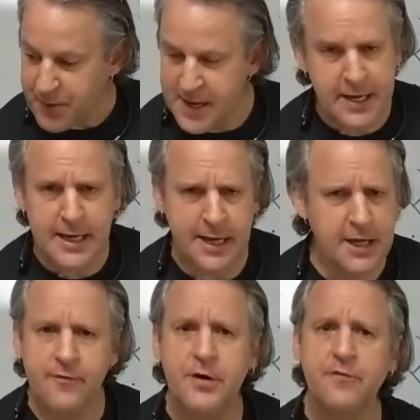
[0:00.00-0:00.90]
And again,
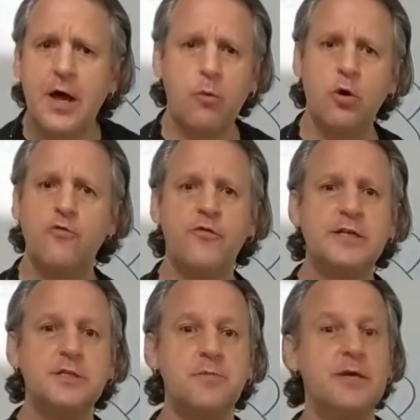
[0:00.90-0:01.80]
even if that word
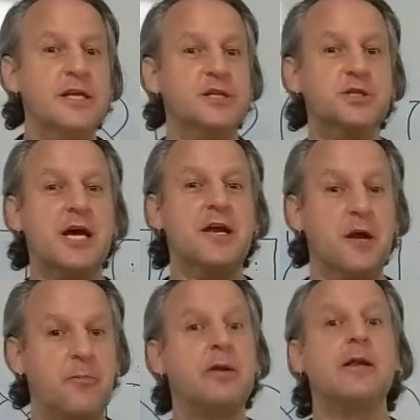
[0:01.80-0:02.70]
victim is in
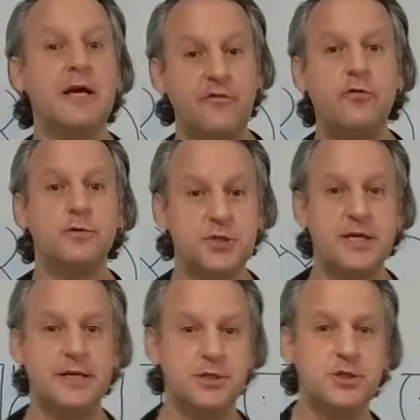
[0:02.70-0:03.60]
a playful
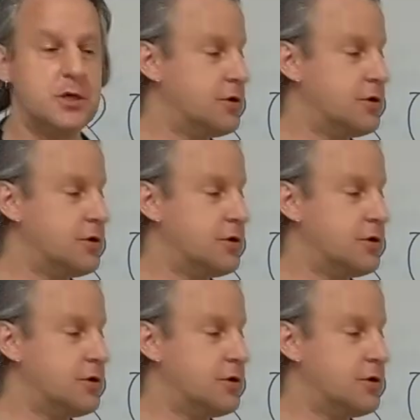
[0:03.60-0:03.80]
sense,